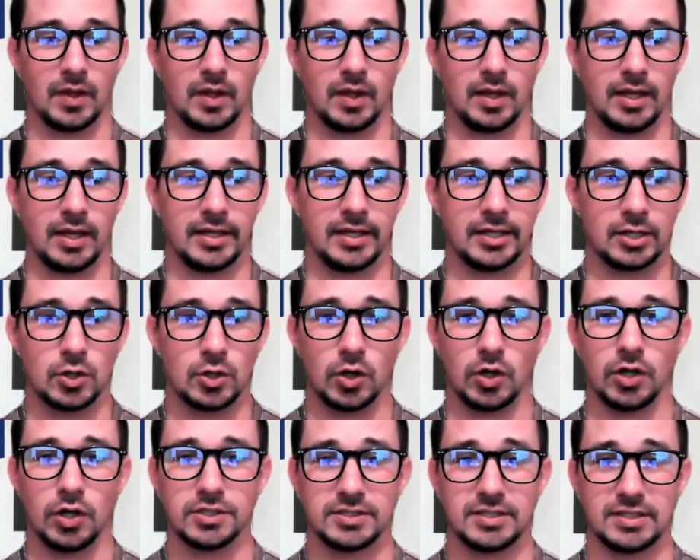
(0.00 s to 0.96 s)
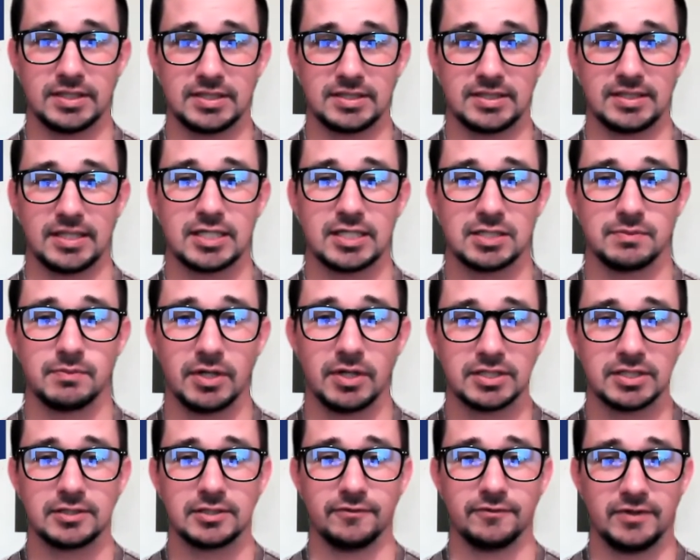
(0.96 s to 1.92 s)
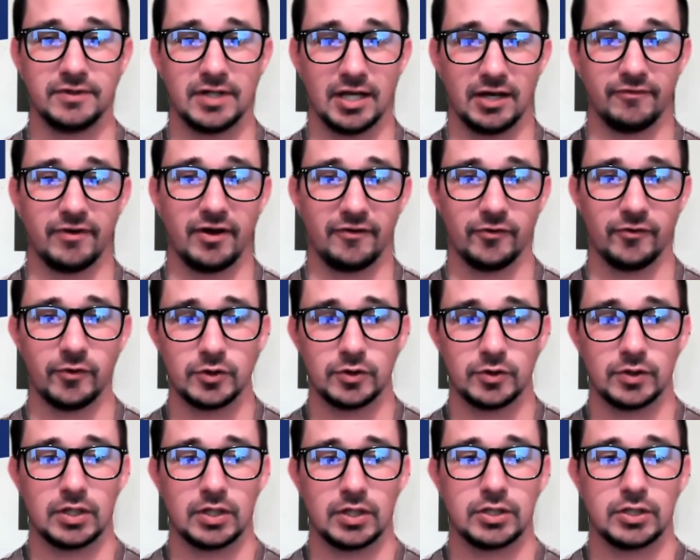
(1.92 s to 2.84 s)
and it cost us 6 months of dev effort